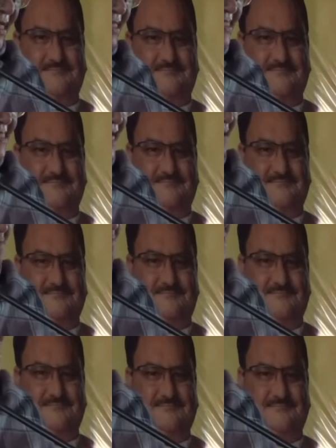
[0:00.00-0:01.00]

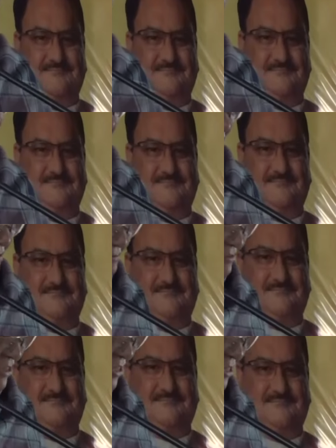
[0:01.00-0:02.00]

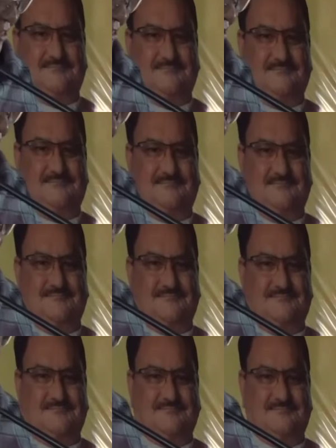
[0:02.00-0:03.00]

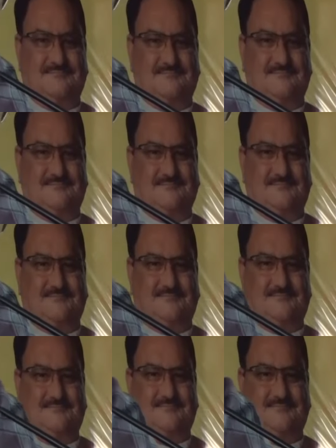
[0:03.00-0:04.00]

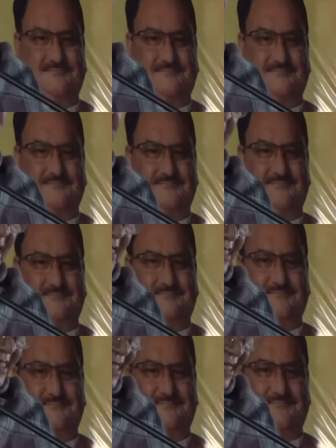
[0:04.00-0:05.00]

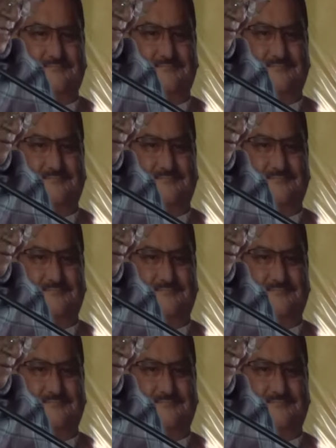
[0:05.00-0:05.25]
(silent)